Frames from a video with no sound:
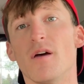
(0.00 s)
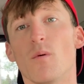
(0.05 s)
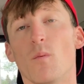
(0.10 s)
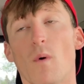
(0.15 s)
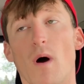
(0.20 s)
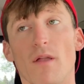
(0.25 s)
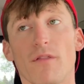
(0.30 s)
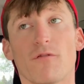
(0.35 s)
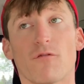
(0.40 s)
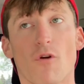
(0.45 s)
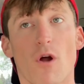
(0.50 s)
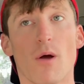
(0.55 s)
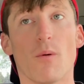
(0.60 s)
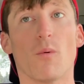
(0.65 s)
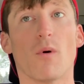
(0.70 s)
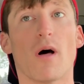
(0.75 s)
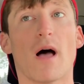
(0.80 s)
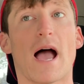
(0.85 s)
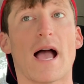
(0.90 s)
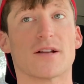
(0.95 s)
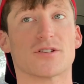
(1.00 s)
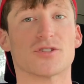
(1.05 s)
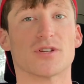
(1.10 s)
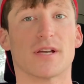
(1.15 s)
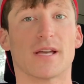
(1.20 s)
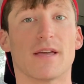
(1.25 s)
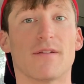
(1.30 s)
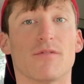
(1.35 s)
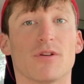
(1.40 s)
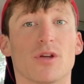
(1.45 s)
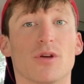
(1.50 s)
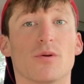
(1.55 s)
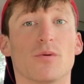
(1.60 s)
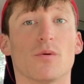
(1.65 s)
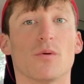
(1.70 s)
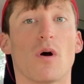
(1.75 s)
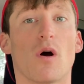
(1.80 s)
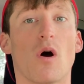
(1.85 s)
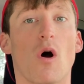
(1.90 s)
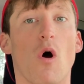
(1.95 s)
Wealthfront will actually give
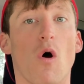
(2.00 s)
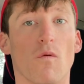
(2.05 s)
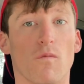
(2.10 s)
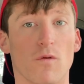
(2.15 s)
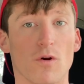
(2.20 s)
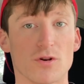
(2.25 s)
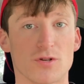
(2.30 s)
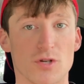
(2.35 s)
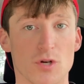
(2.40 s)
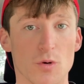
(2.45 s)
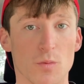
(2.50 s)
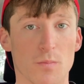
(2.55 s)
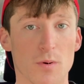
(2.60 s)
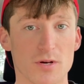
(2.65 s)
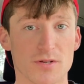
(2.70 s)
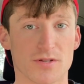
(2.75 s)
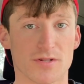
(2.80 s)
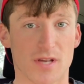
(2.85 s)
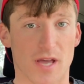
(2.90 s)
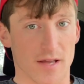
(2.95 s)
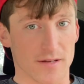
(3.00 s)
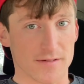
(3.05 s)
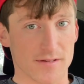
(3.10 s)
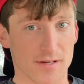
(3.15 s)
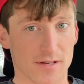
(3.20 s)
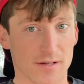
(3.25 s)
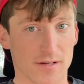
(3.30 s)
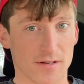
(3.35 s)
you over 2%.